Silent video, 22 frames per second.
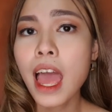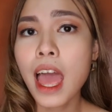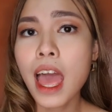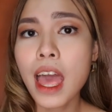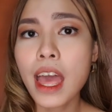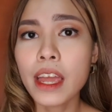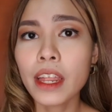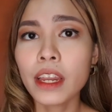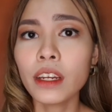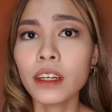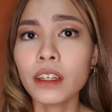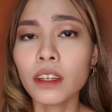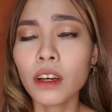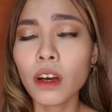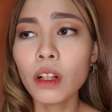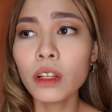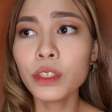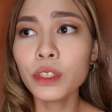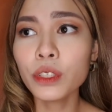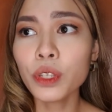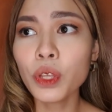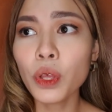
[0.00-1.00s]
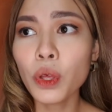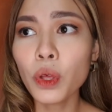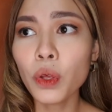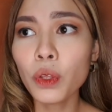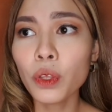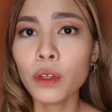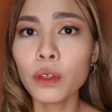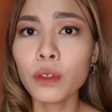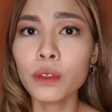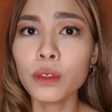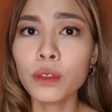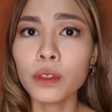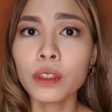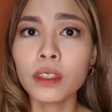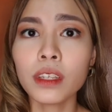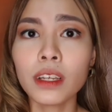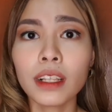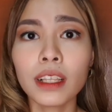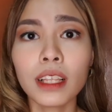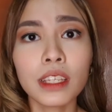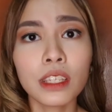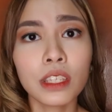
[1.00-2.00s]
And also use
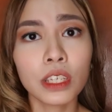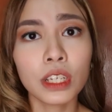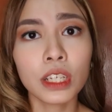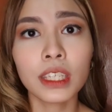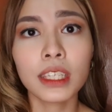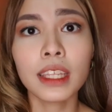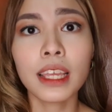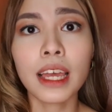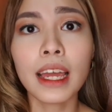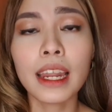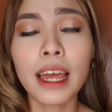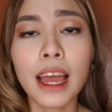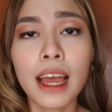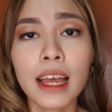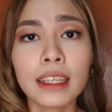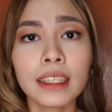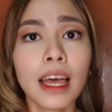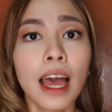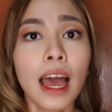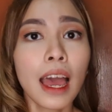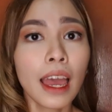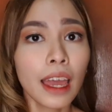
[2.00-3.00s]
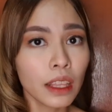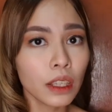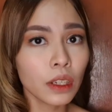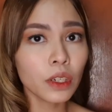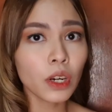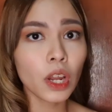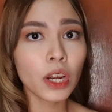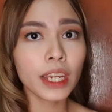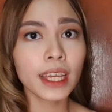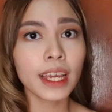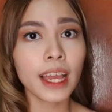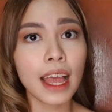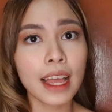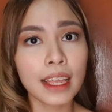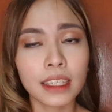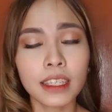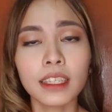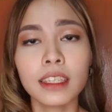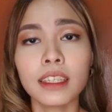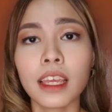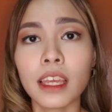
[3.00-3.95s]
cleansers that has hyaluronic acid